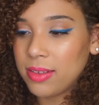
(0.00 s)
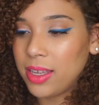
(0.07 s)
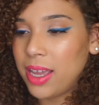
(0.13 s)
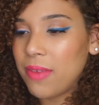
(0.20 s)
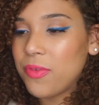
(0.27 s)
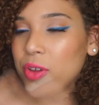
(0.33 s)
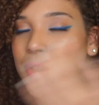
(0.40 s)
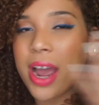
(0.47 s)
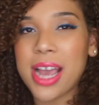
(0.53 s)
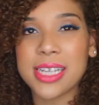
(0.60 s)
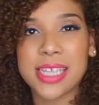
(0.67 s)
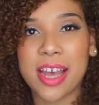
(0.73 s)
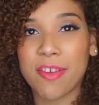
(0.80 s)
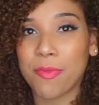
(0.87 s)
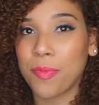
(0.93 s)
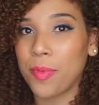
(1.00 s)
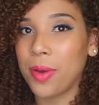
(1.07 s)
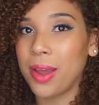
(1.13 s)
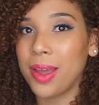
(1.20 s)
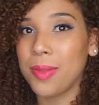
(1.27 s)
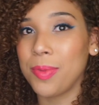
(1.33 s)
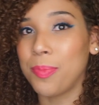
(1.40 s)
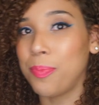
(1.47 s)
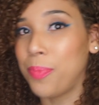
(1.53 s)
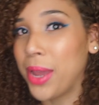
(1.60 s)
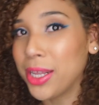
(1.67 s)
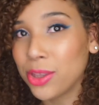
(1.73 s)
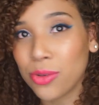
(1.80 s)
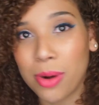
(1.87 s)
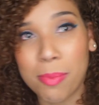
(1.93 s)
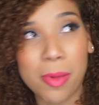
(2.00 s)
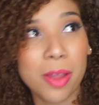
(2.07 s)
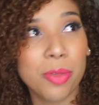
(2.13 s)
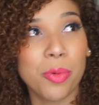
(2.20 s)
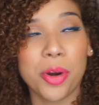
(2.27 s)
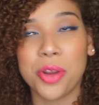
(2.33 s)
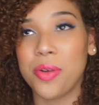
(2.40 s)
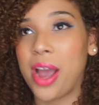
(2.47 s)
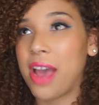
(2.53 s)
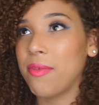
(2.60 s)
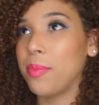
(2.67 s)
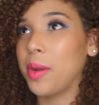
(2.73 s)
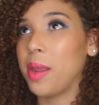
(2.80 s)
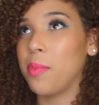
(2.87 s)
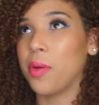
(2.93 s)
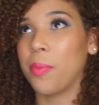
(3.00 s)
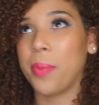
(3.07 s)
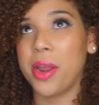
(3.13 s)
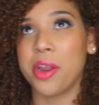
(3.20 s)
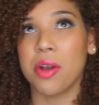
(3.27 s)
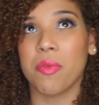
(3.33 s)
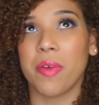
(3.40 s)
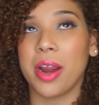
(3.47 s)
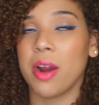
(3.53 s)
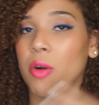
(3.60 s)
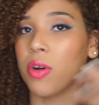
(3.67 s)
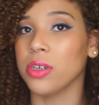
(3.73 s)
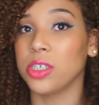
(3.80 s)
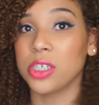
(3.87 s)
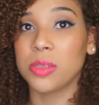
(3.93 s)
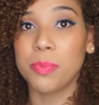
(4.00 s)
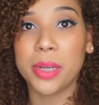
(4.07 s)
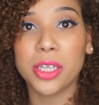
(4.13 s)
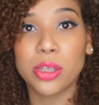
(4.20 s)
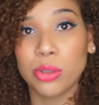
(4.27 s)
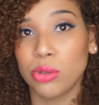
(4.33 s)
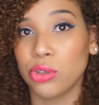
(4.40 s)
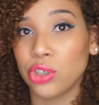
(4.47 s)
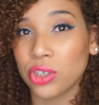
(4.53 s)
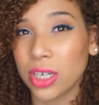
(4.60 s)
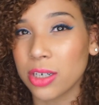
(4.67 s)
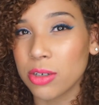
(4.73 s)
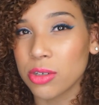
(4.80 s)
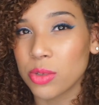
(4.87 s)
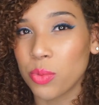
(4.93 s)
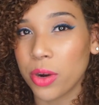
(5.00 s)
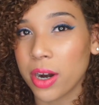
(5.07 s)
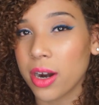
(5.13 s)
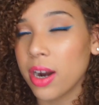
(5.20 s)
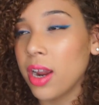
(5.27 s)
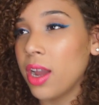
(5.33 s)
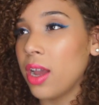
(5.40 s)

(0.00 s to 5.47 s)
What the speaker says: if you guys have been through a month where you haven't been able to pay your rent, or just been through struggles where